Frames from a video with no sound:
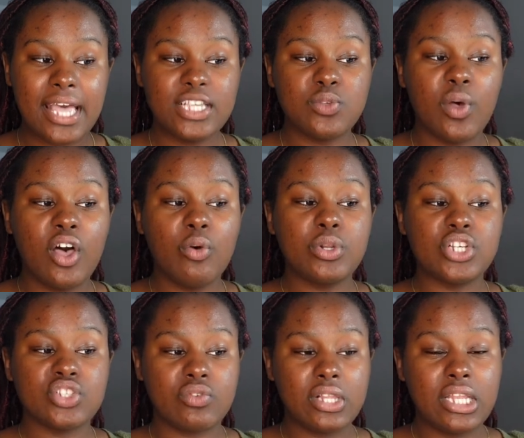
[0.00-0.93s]
as well, which
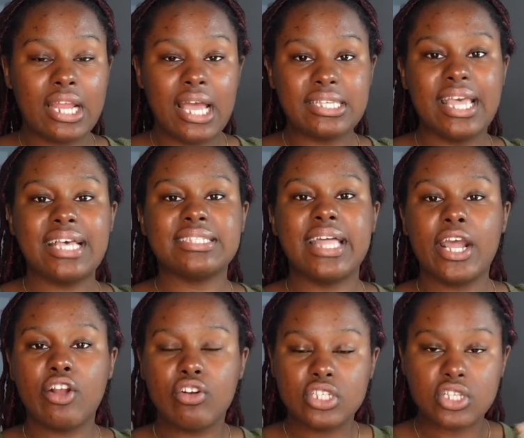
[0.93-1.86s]
is really nice. It has
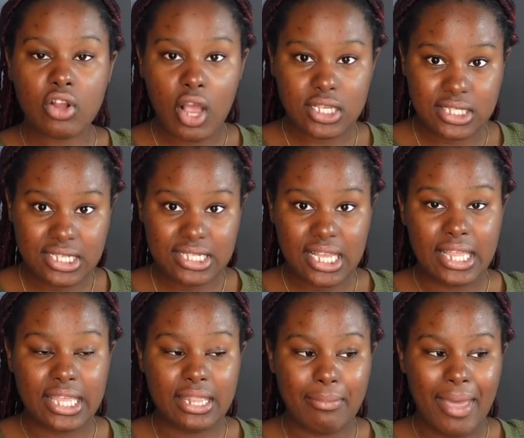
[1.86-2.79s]
that crisscross
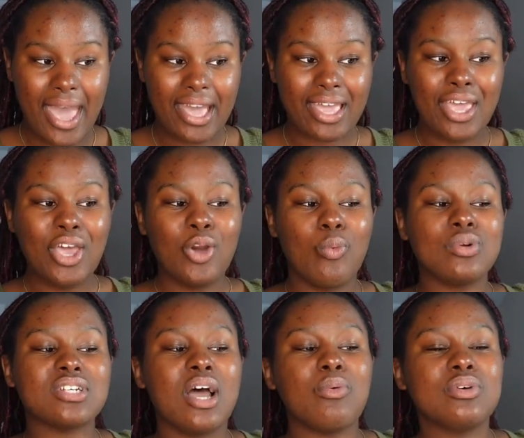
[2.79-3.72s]
detailing in the back,
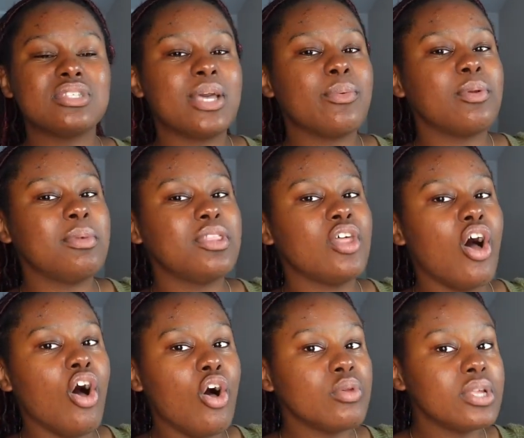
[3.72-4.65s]
which I will say would be the
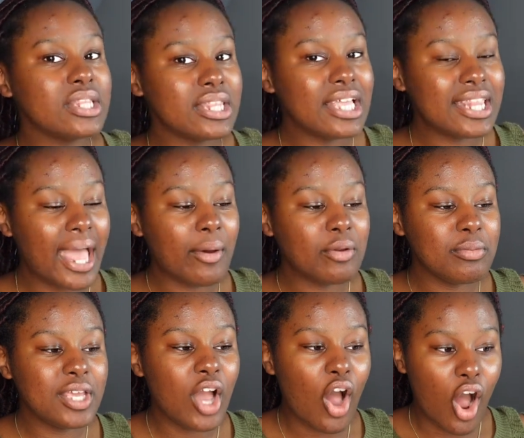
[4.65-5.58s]
only thing that would
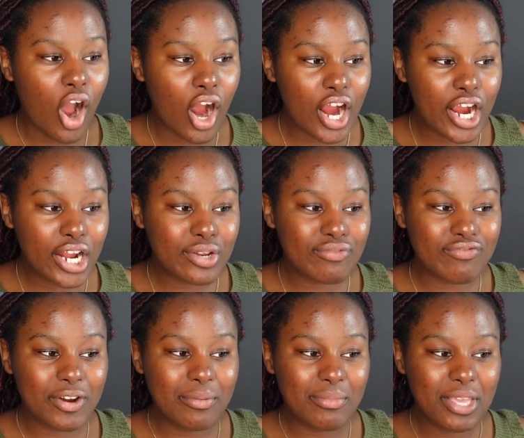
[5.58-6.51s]
be hard
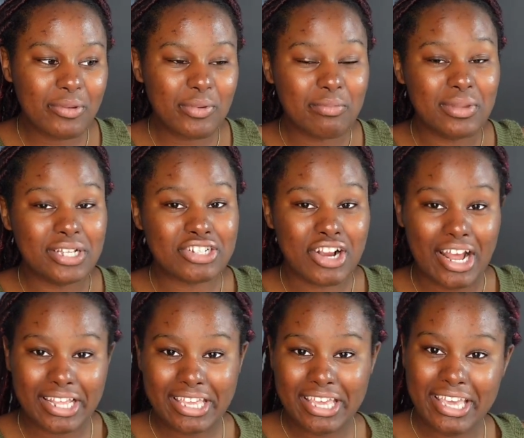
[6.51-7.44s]
for me, would be
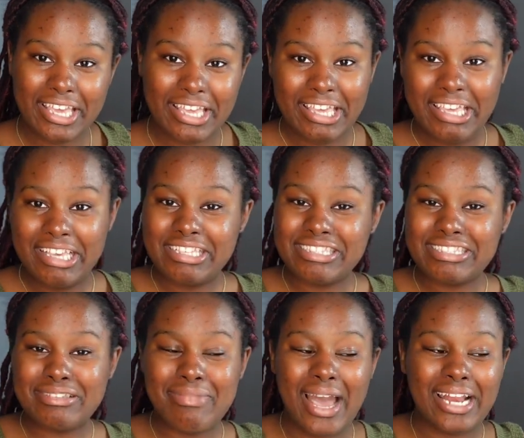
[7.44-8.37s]
trying to get
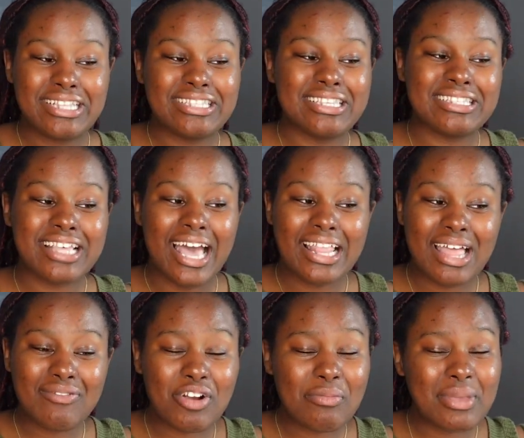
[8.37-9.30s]
somebody to tie
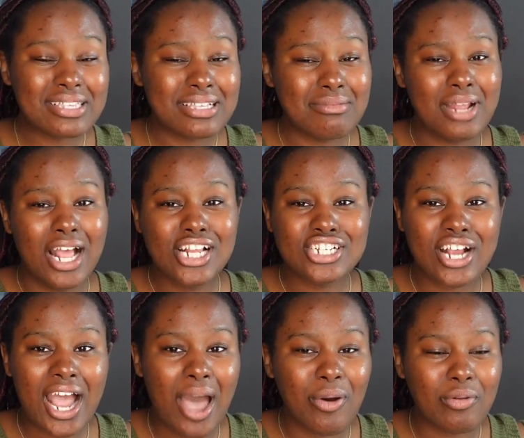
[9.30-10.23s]
that for me, because I'm not sure
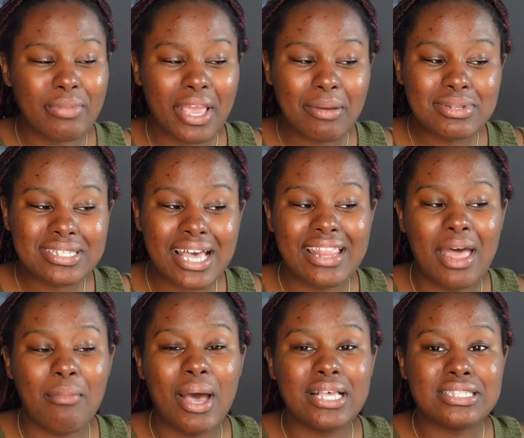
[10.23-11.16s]
how I would be able to tie
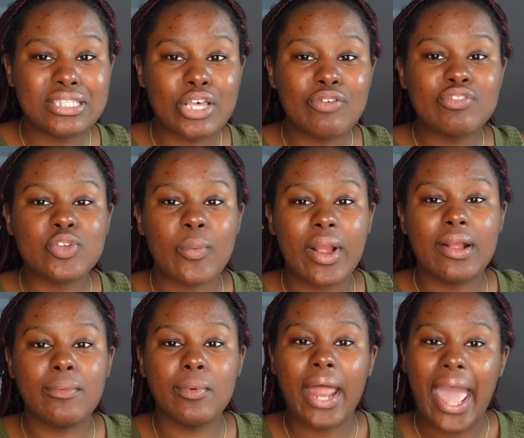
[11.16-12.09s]
that myself to where
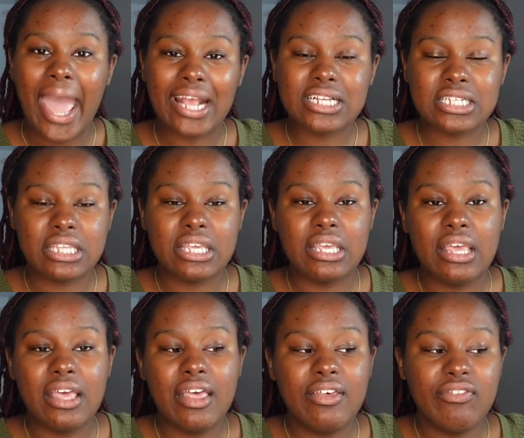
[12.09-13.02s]
it would actually
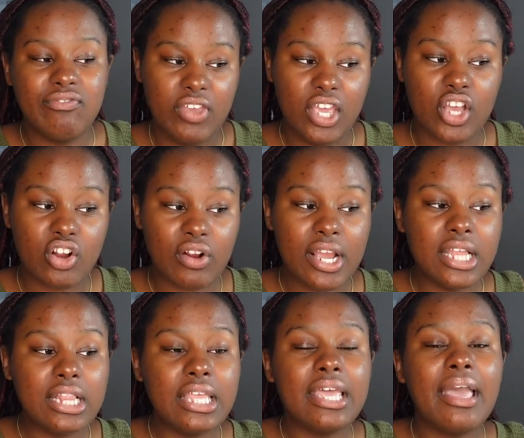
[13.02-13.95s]
fit
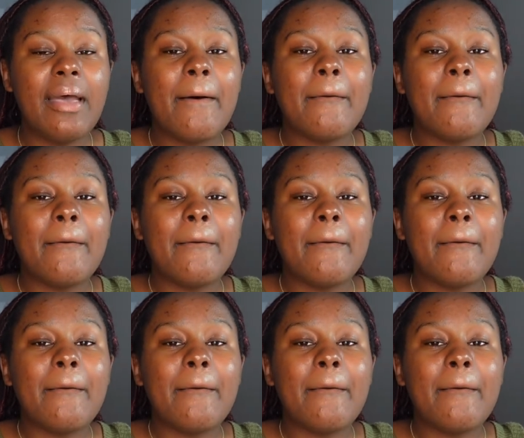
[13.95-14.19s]
correctly.